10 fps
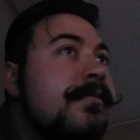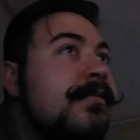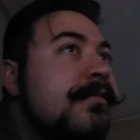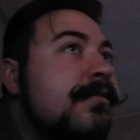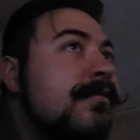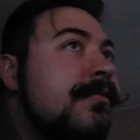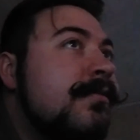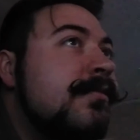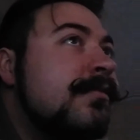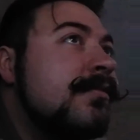I, I
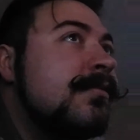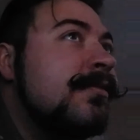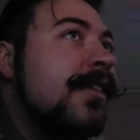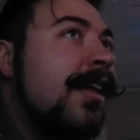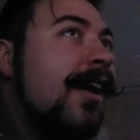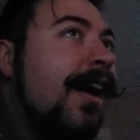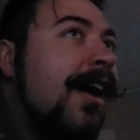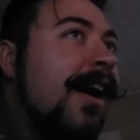haven't been doing a good job